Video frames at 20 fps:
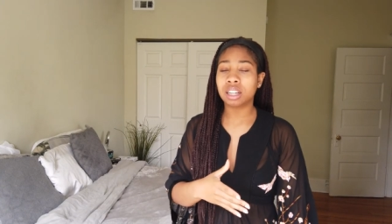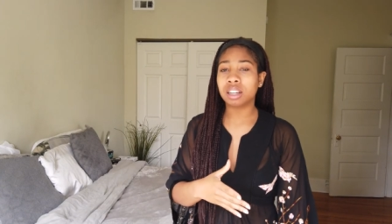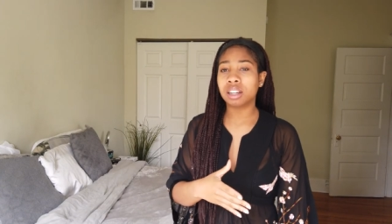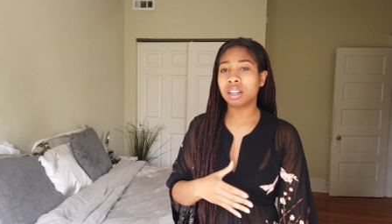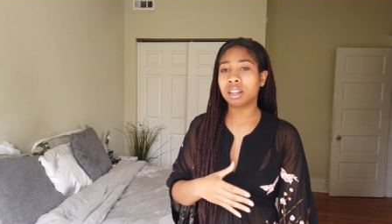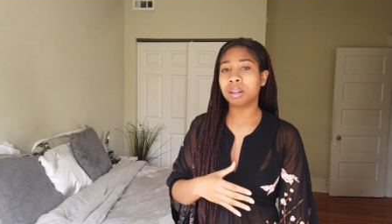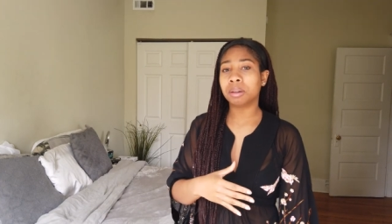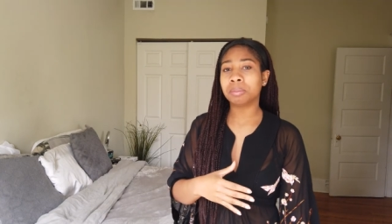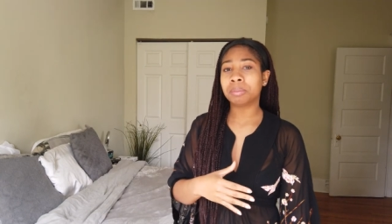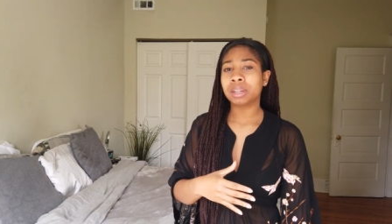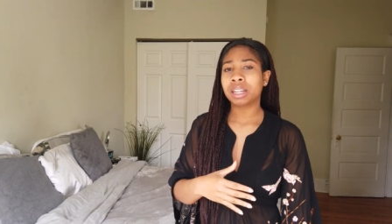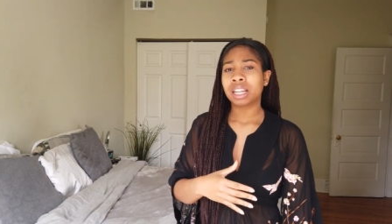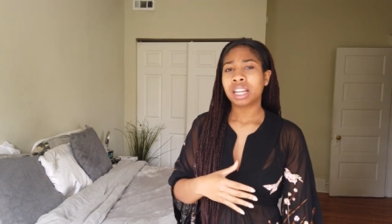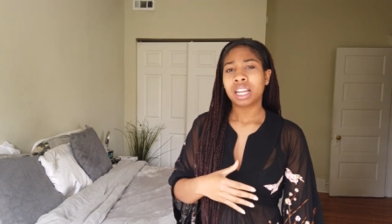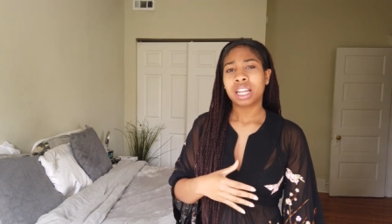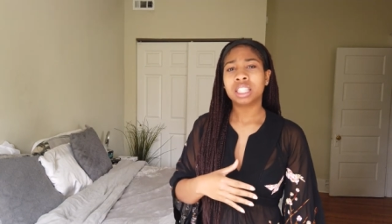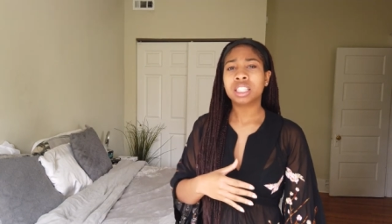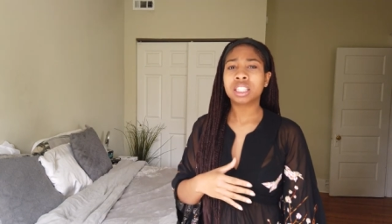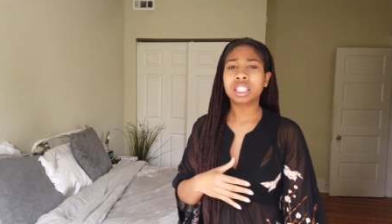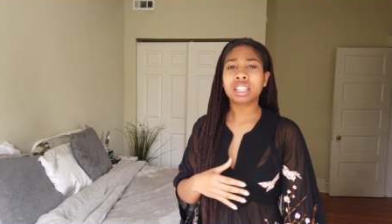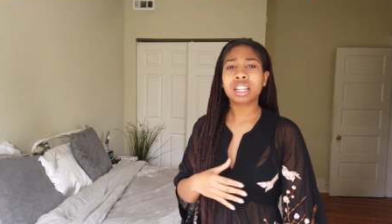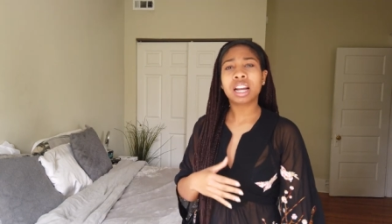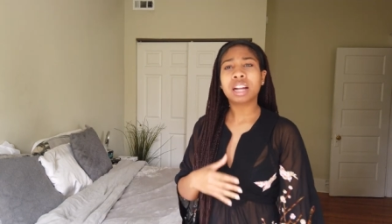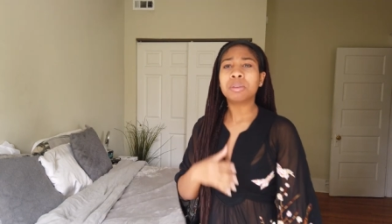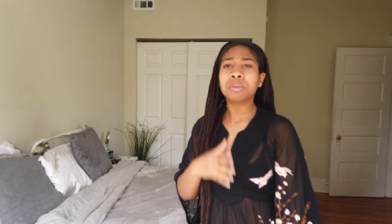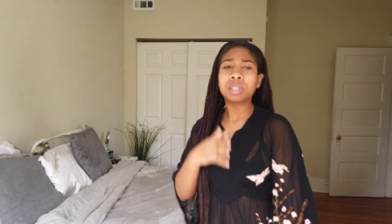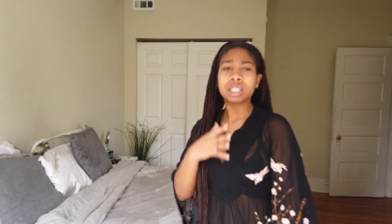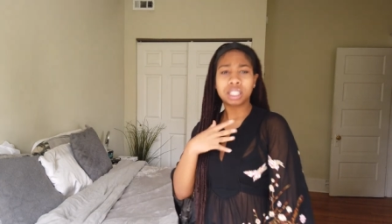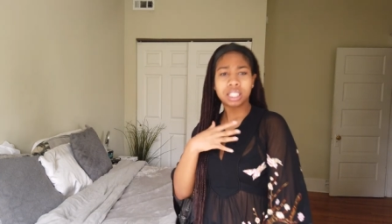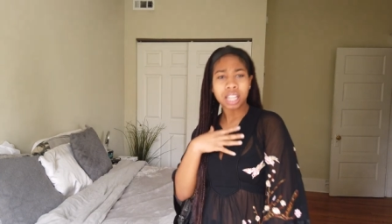Um, and she
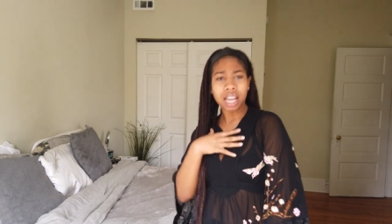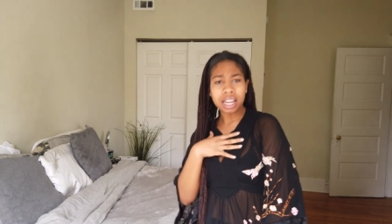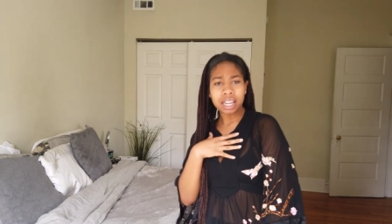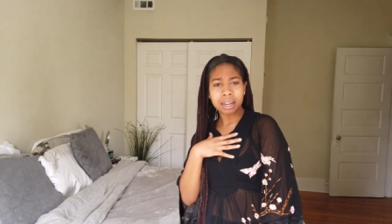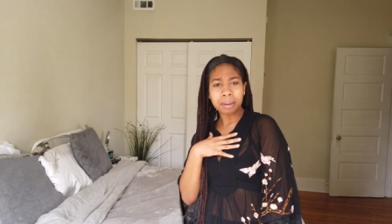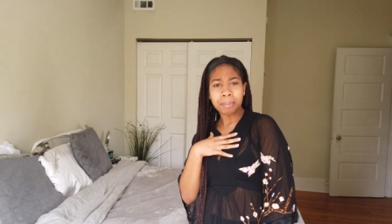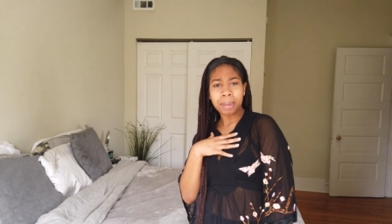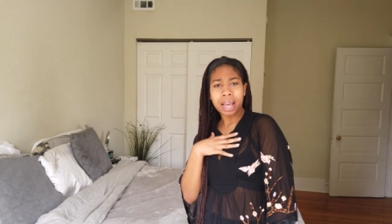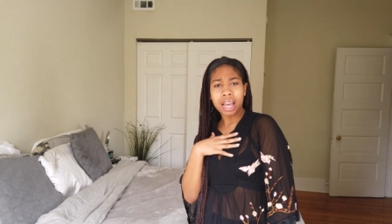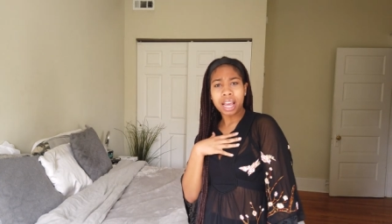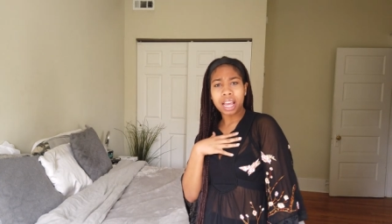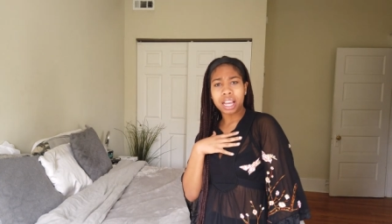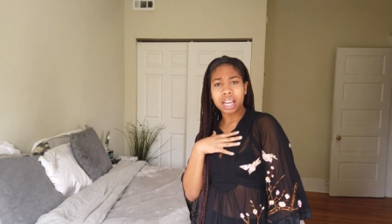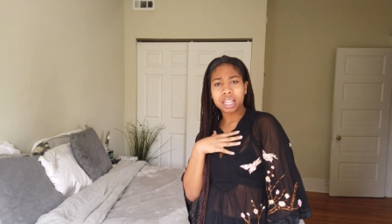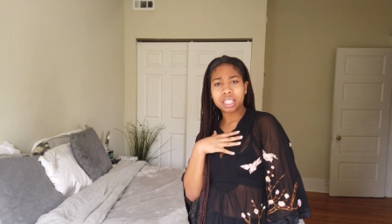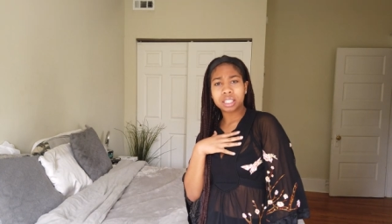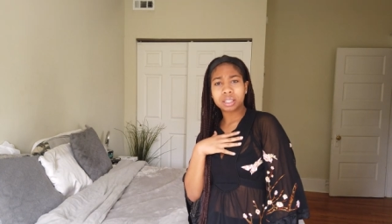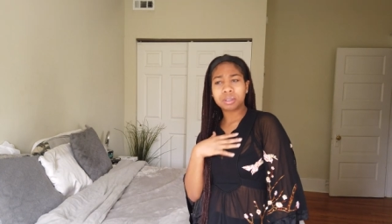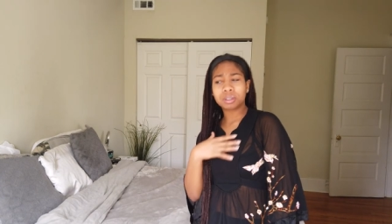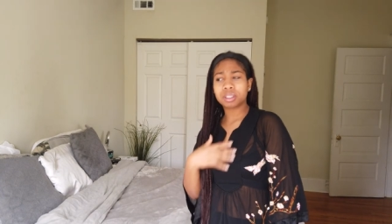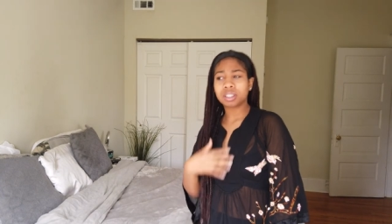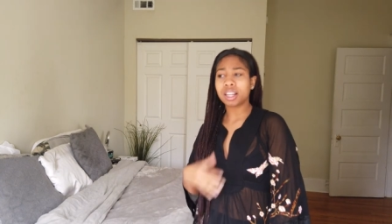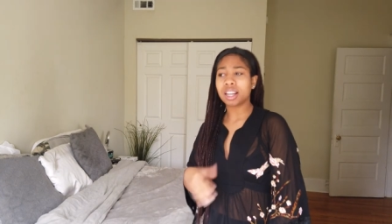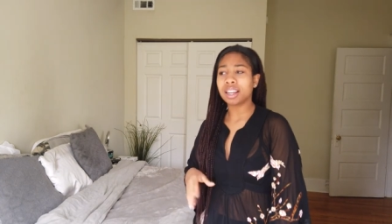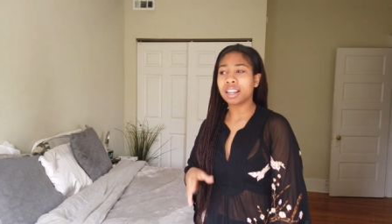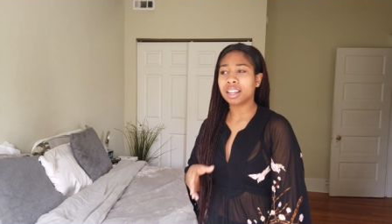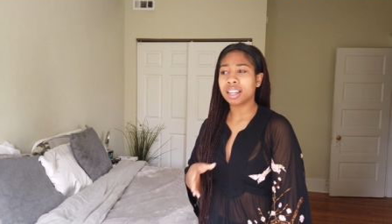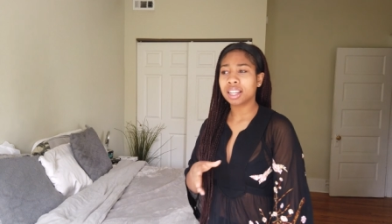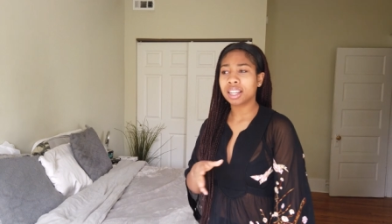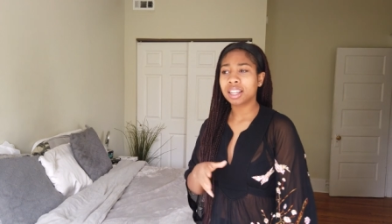kind of was taken aback. She was
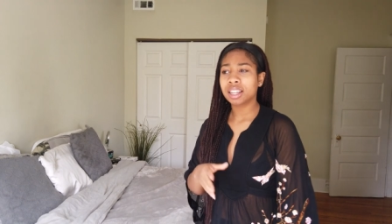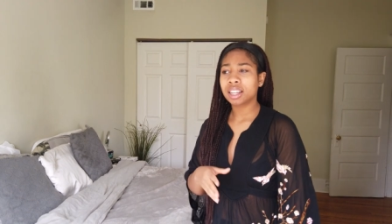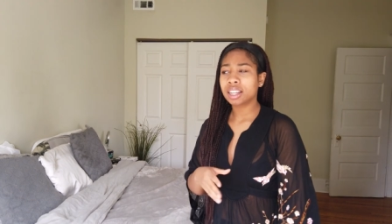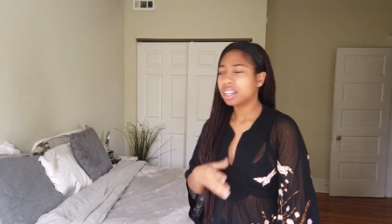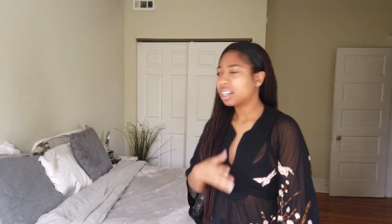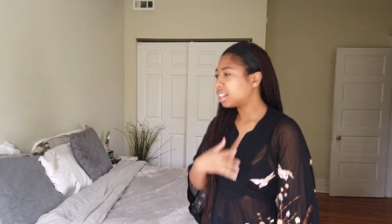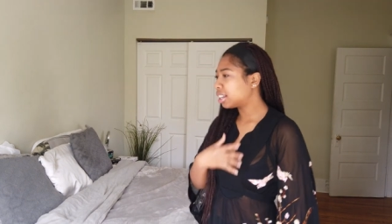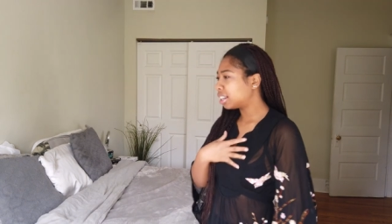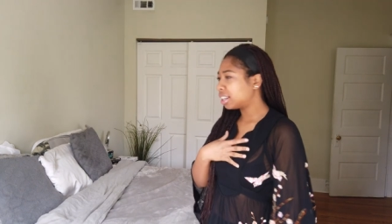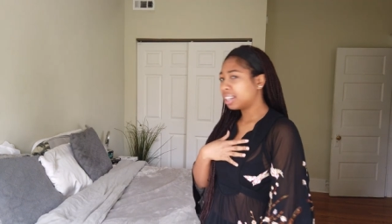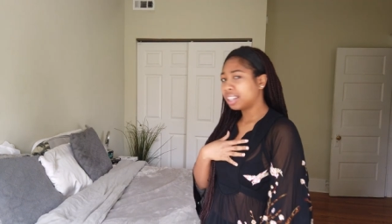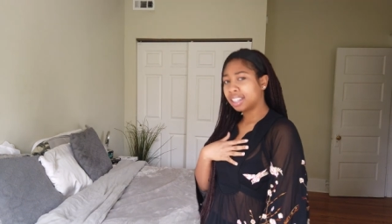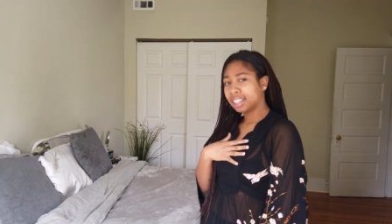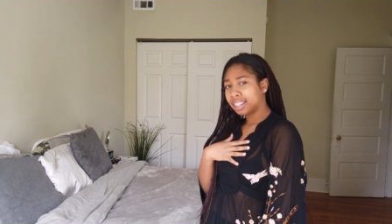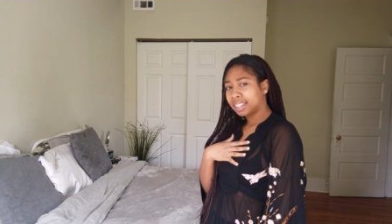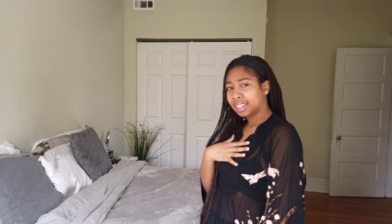like, huh?